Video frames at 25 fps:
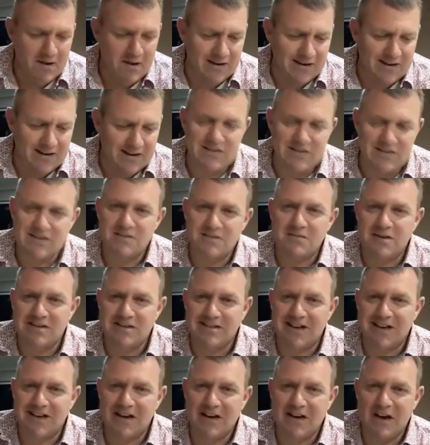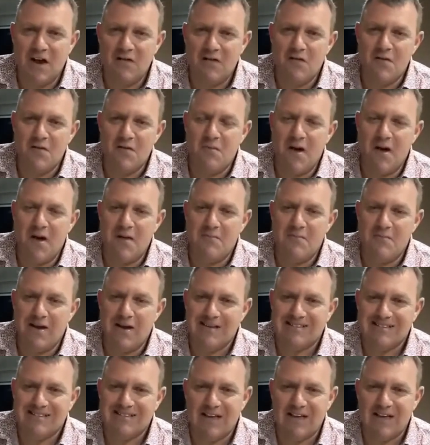kitchen was taken over by
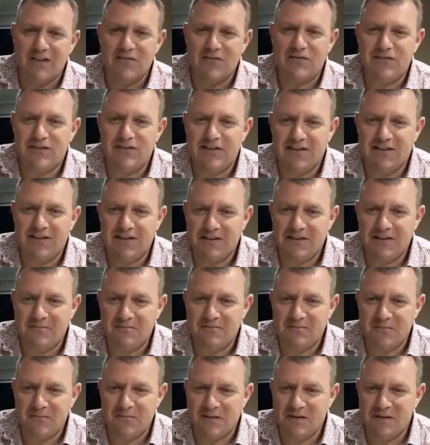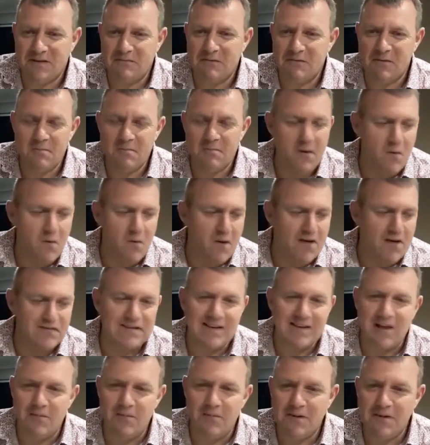myself, with my wife's
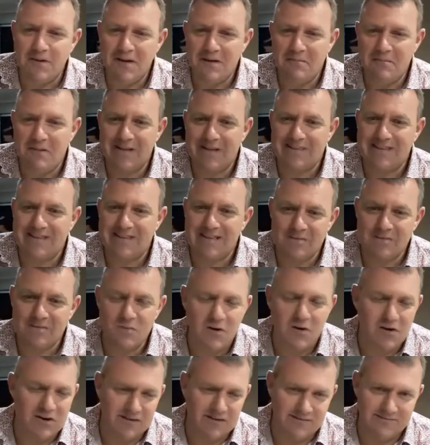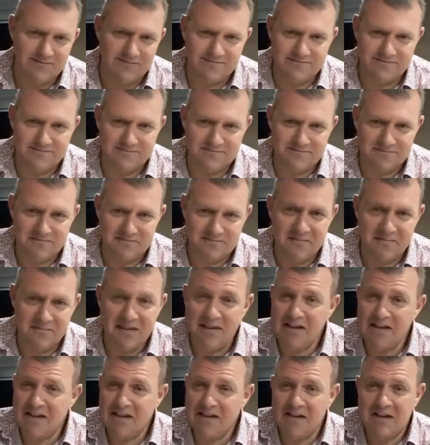helping, but this morning
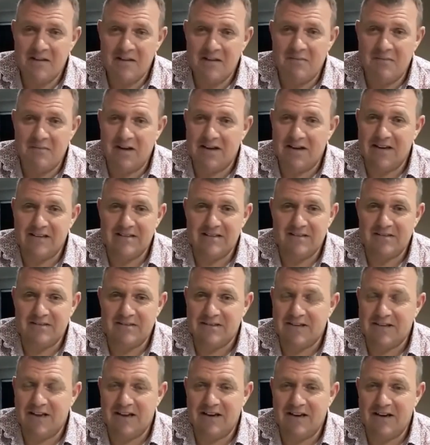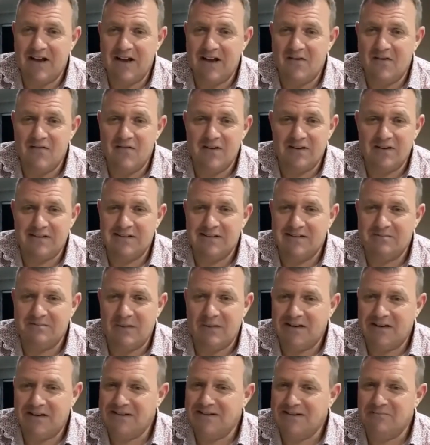my kitchen was taken over
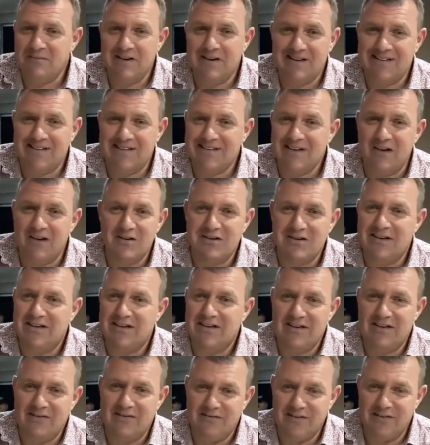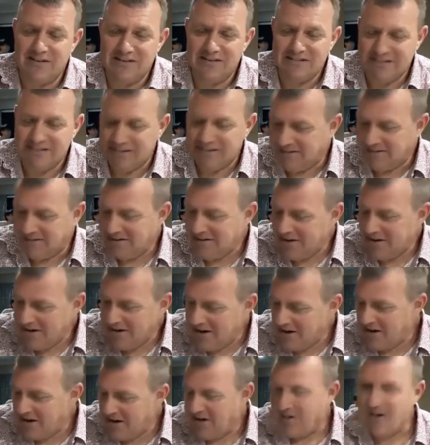by somebody totally different. So,
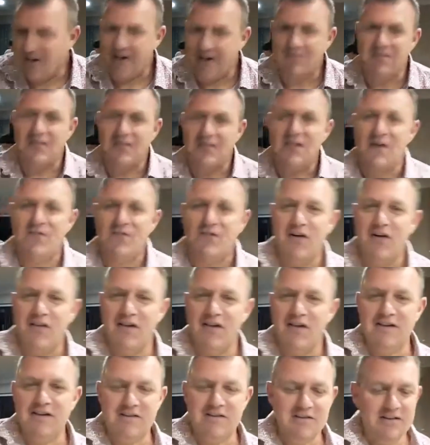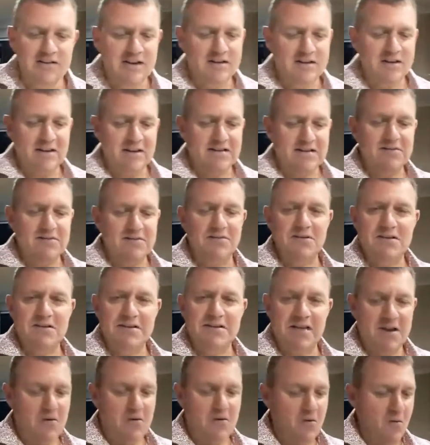alright, with no further ado, let us all
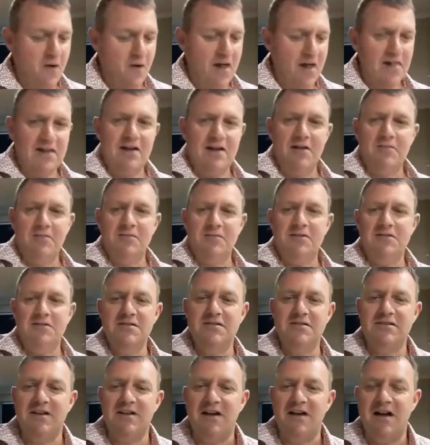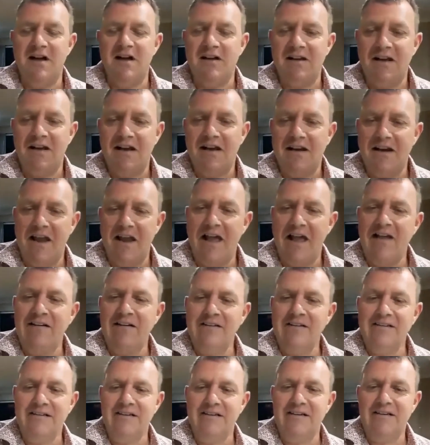say welcome to Zhan and
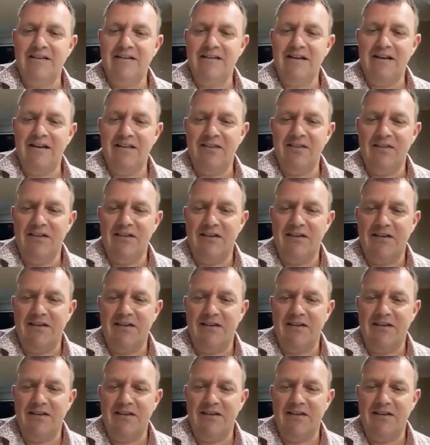Elzanne, I think.